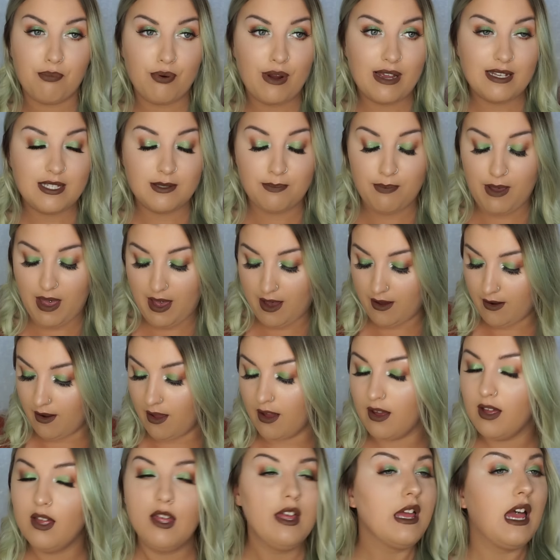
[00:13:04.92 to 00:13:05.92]
a pressed
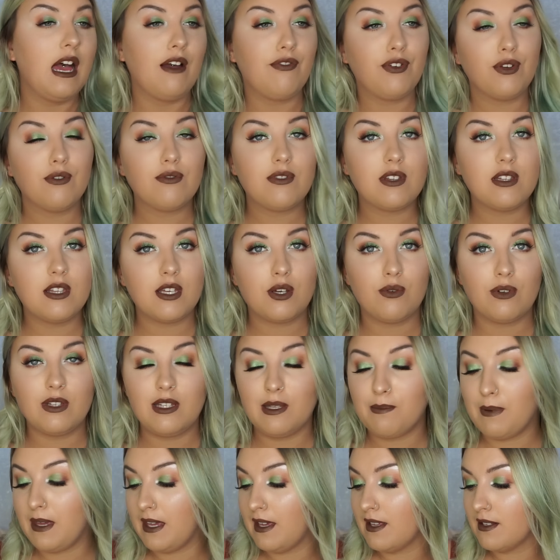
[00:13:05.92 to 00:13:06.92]
powder, a few of the
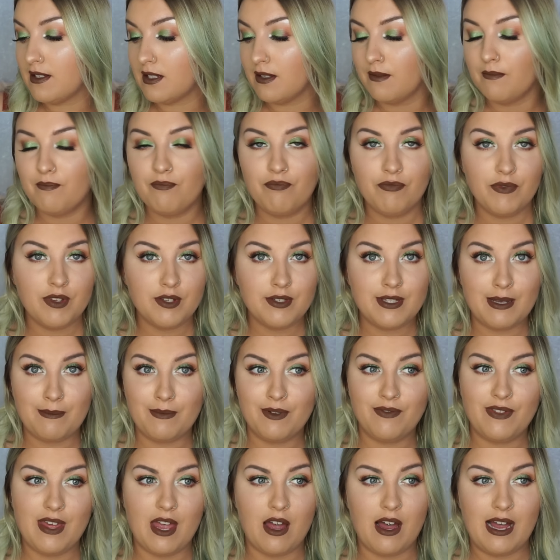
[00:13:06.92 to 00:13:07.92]
liquid lippies,
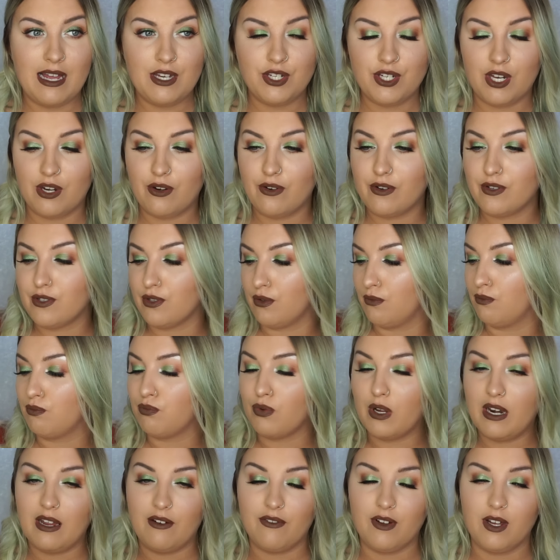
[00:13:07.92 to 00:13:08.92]
some of their eyeshadows or
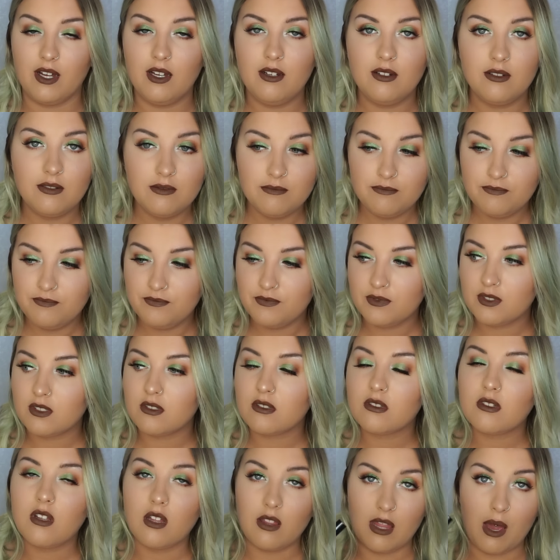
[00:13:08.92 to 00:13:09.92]
whatever,
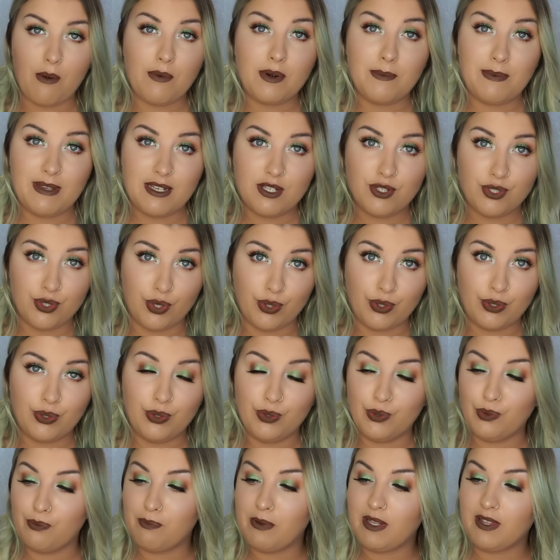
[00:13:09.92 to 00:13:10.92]
that would be so
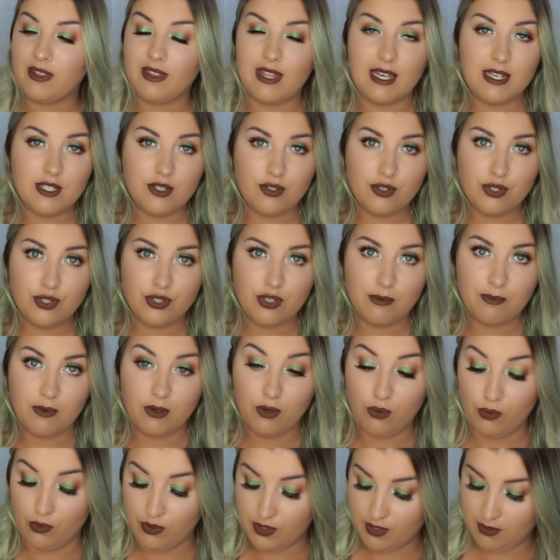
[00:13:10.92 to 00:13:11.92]
cool. But these are
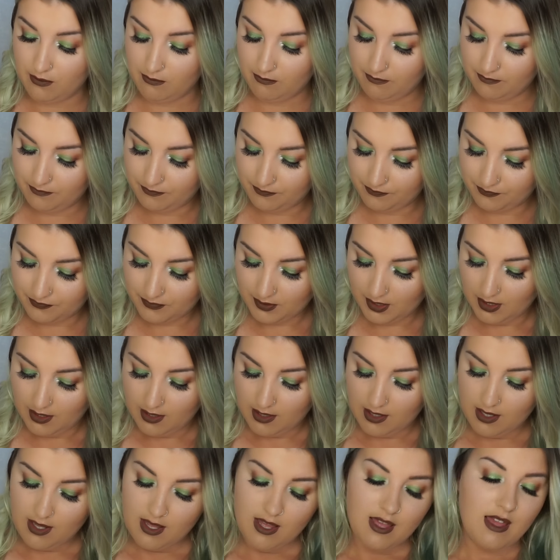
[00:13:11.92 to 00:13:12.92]
super awesome.
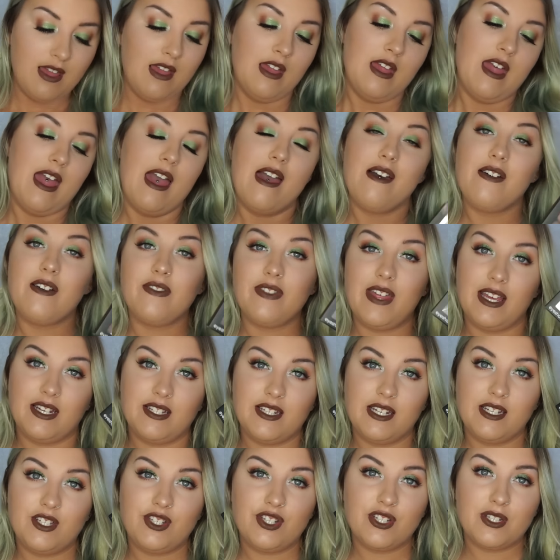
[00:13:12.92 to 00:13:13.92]
And then
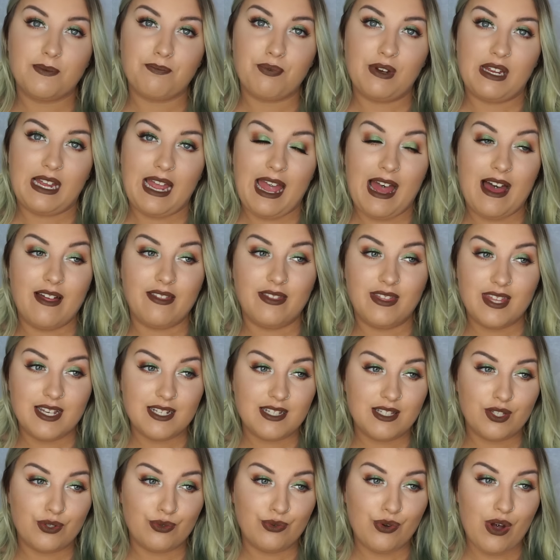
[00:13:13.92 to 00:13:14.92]
they did just bring out
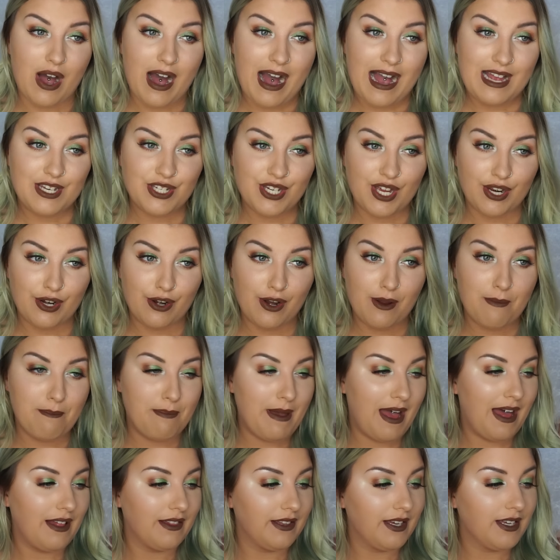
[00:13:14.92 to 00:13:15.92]
this little
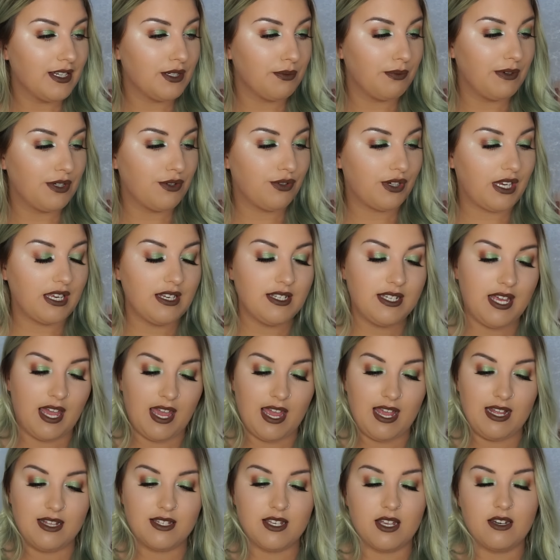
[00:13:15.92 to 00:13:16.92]
eyeshadow palette, which
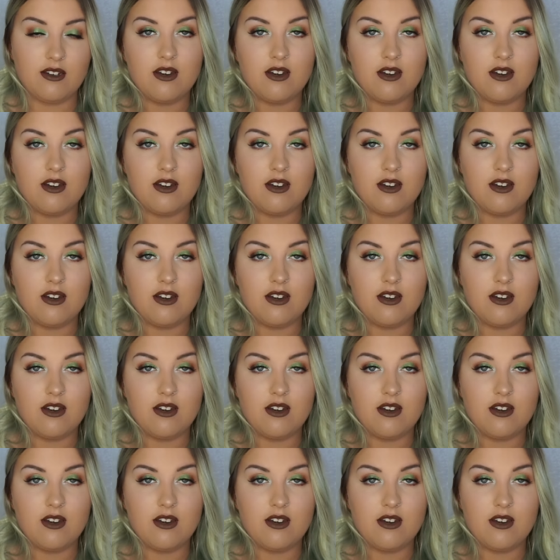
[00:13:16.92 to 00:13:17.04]
contains